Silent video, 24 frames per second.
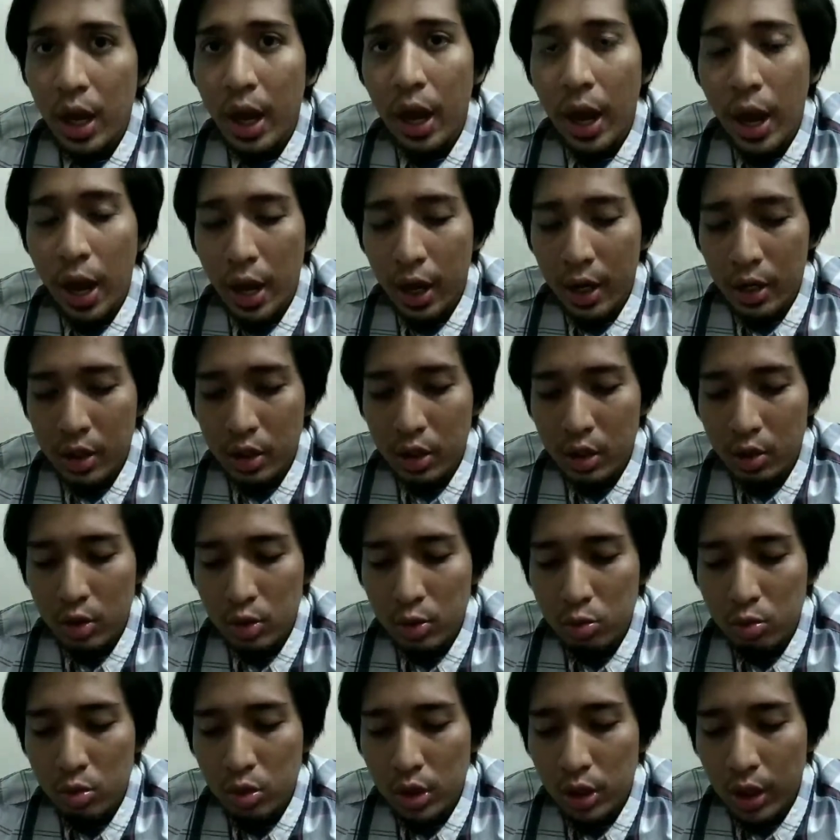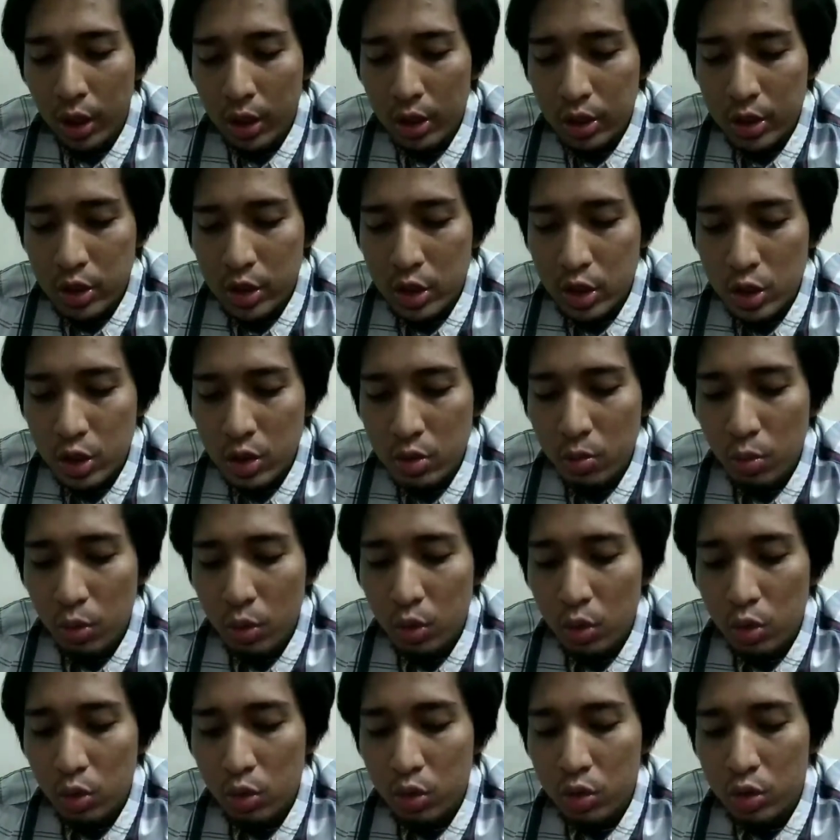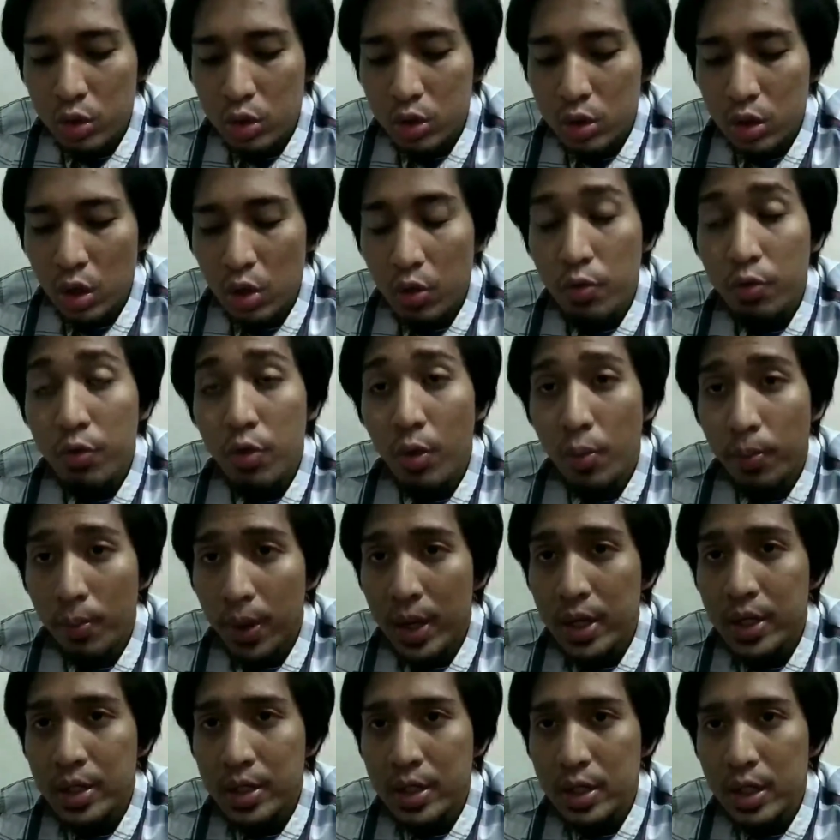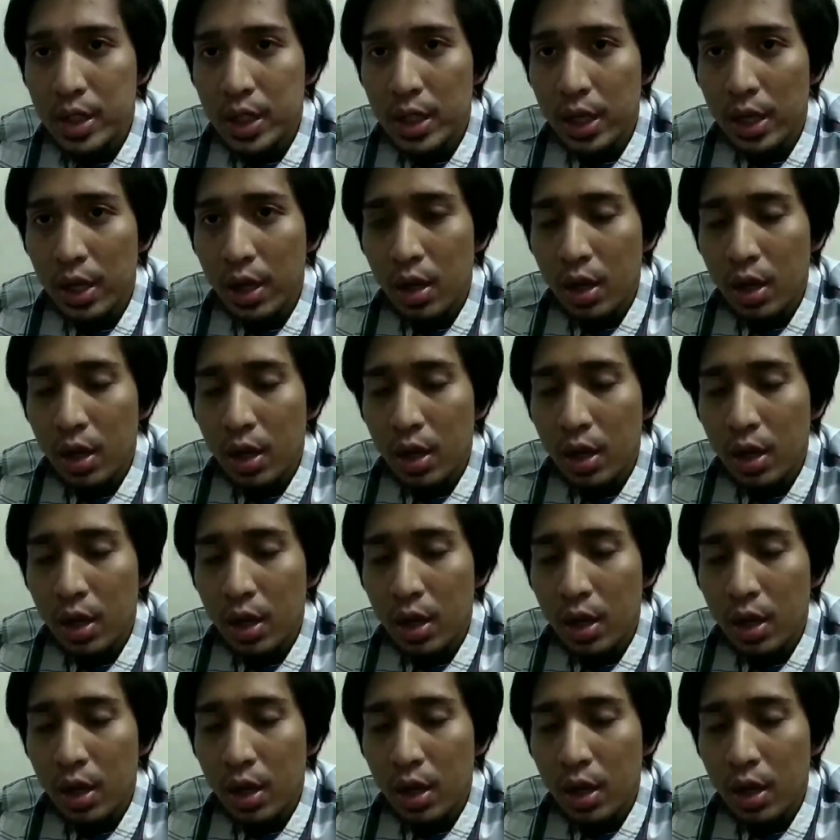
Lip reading: and you will get shear modulus result for mild steel.